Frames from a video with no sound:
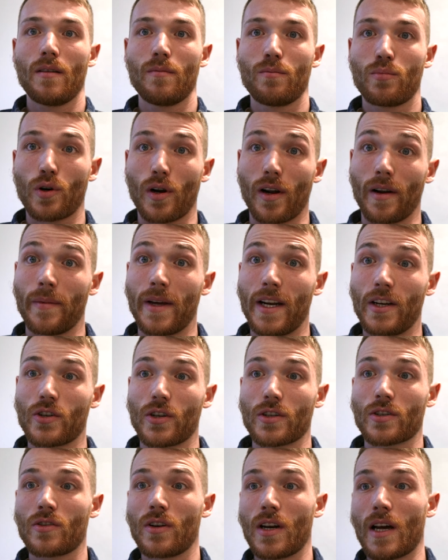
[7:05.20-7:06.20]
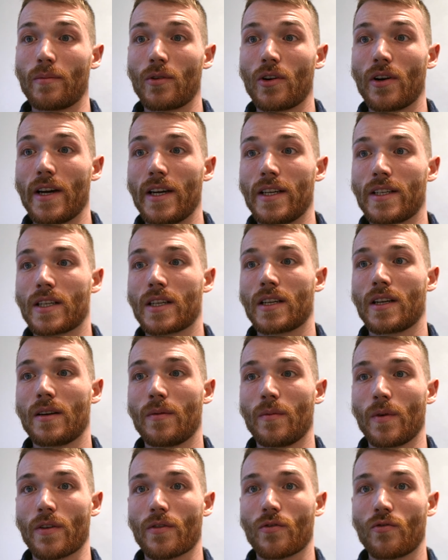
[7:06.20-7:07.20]
Product managers collaborate
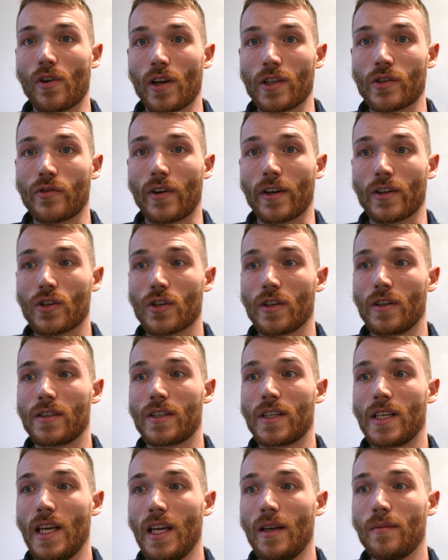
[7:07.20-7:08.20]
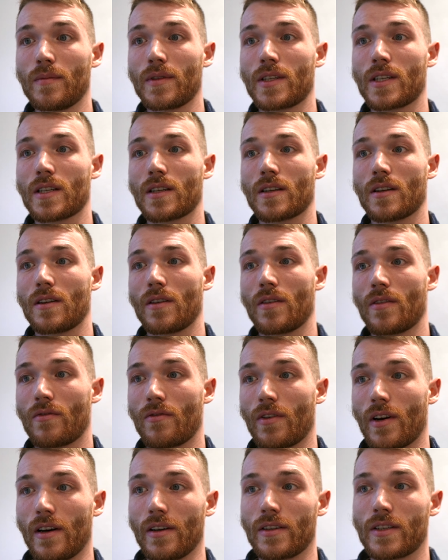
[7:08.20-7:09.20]
with cross-functional teams
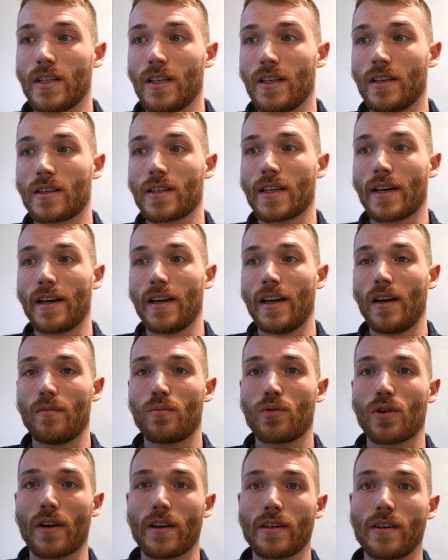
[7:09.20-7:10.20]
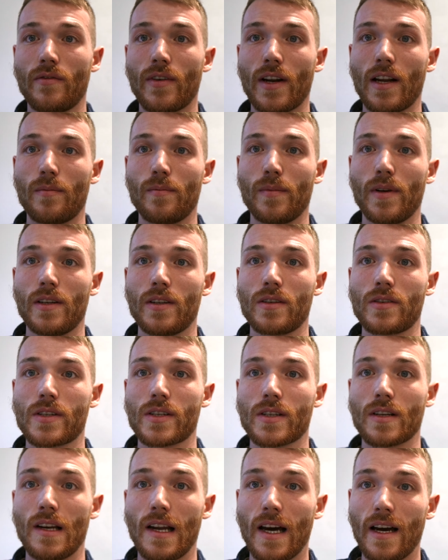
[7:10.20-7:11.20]
throughout the entire product
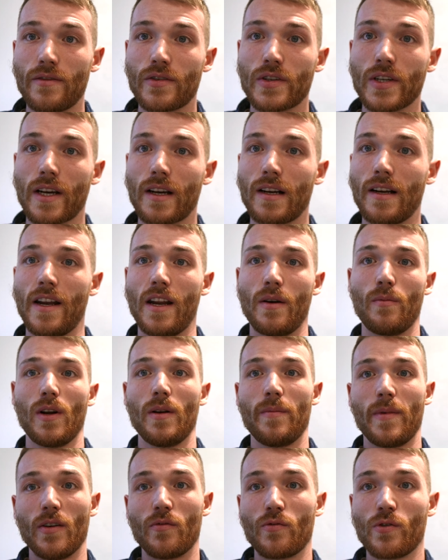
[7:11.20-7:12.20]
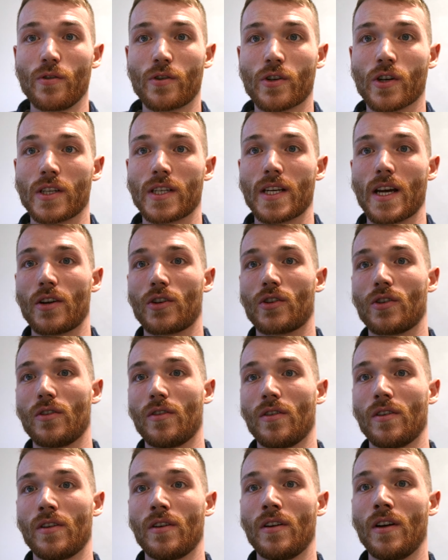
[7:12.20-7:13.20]
development lifecycle, and there will be a future session
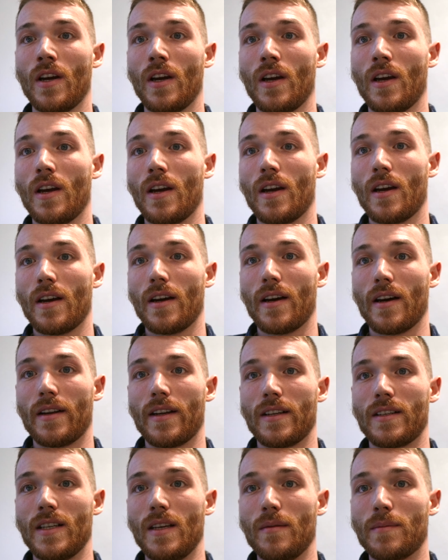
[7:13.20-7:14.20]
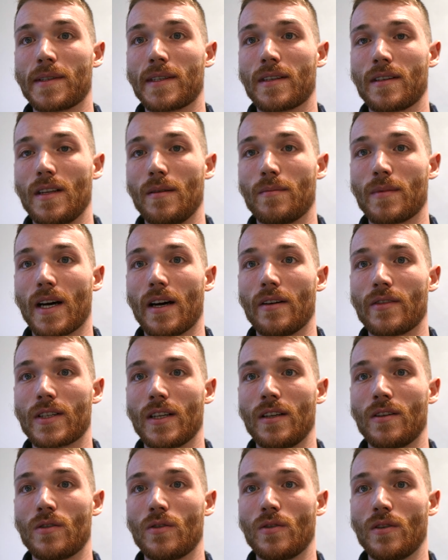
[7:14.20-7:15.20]
on that deep dives
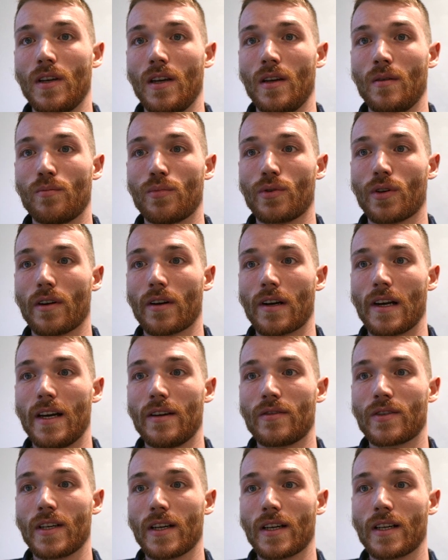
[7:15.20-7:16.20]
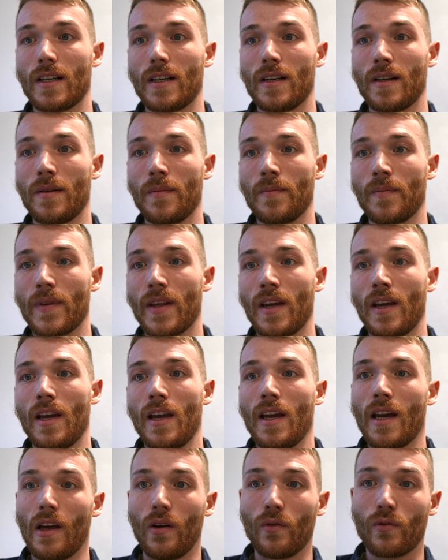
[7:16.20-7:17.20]
into the product lifecycle.
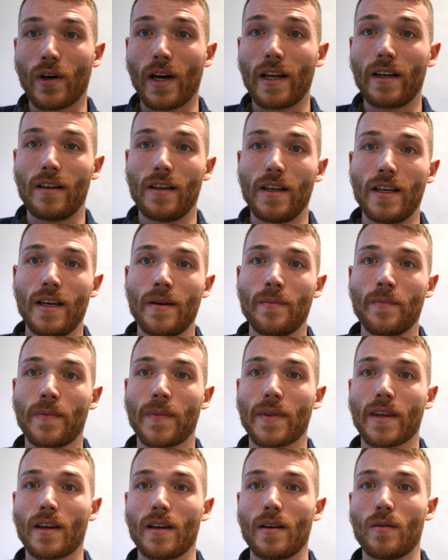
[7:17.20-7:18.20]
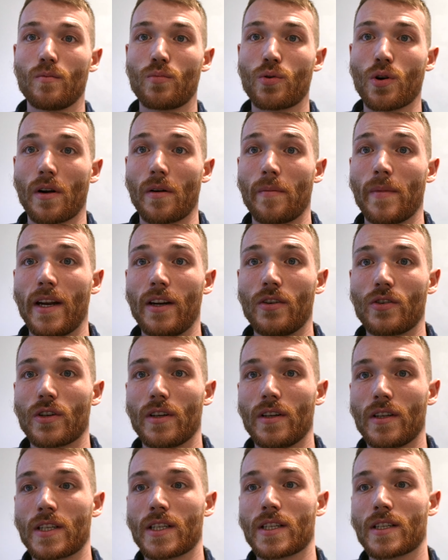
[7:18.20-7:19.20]
And finally, product
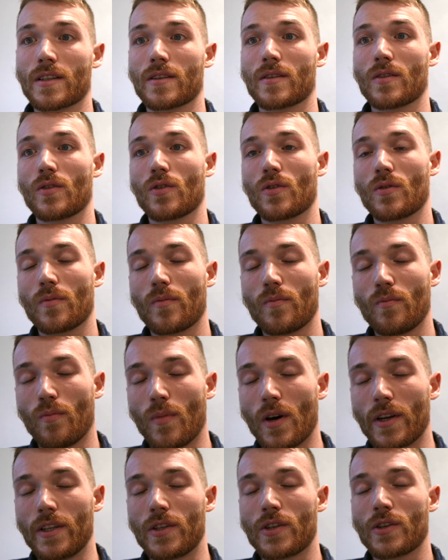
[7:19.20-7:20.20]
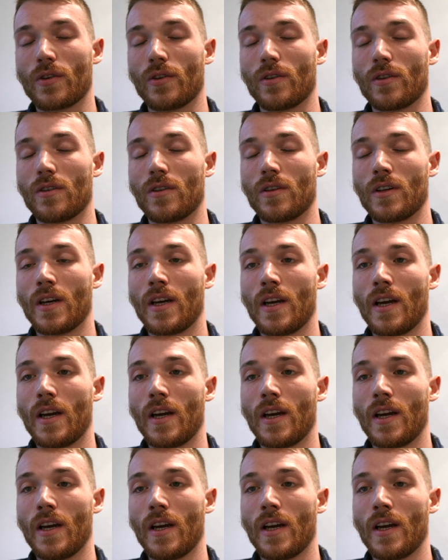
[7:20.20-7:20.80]
managers monitor